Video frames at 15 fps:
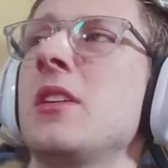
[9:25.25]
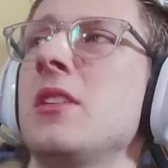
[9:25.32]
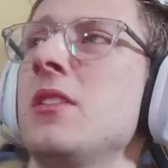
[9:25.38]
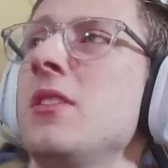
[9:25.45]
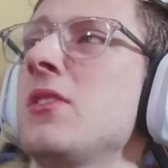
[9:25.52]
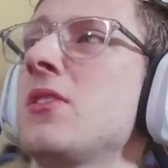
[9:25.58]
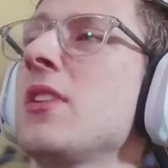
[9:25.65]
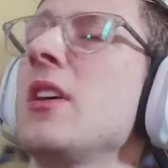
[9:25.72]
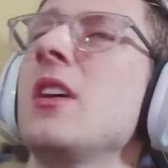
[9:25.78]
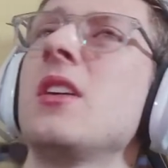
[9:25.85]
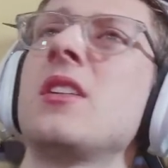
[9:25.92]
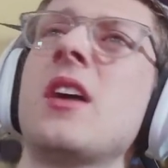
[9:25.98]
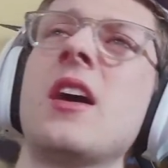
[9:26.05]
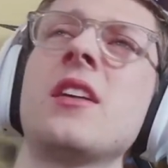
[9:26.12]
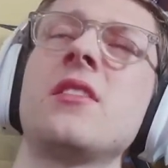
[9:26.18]
is
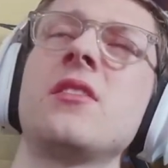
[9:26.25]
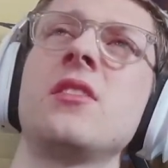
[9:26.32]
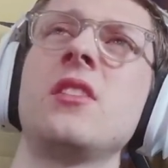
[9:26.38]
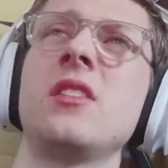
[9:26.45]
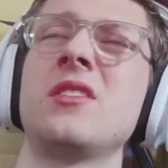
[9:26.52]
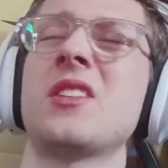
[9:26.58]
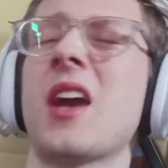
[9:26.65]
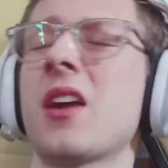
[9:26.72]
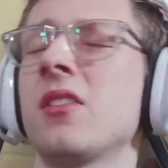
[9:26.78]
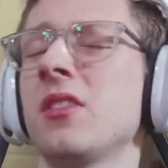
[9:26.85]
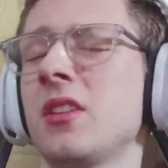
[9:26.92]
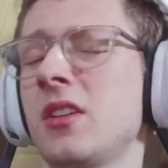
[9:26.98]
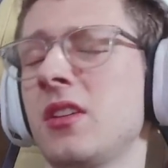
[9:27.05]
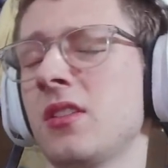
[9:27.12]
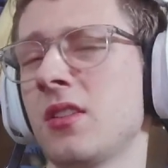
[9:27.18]
not
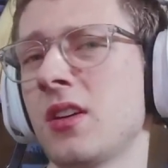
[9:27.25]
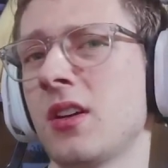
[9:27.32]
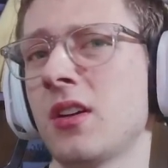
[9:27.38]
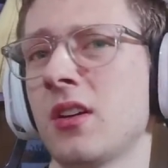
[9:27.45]
entirely